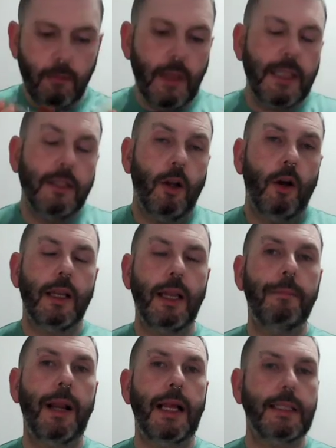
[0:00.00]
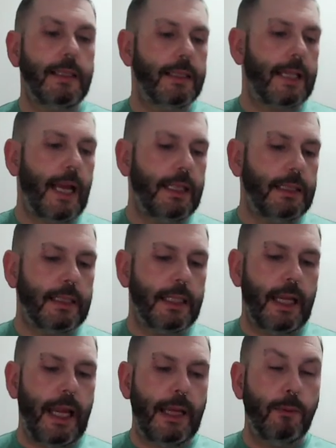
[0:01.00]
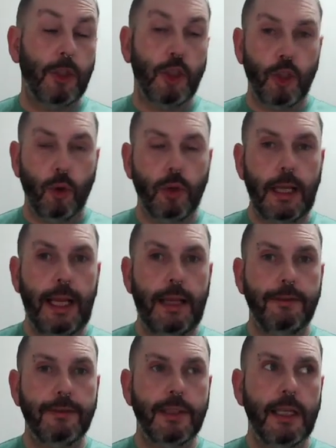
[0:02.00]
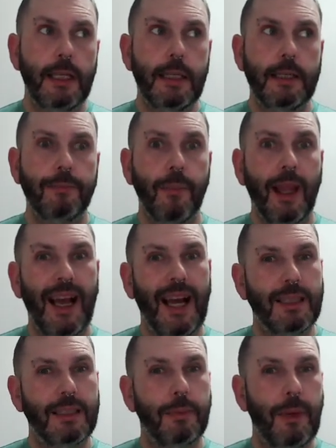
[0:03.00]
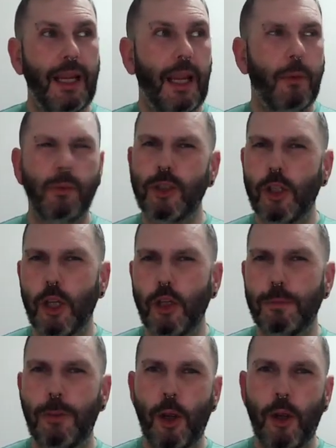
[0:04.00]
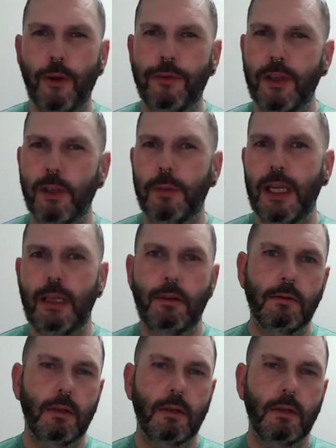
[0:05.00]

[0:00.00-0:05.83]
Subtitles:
It's not an unpleasant scent. It was short-lived, and to me, it was too perfumey.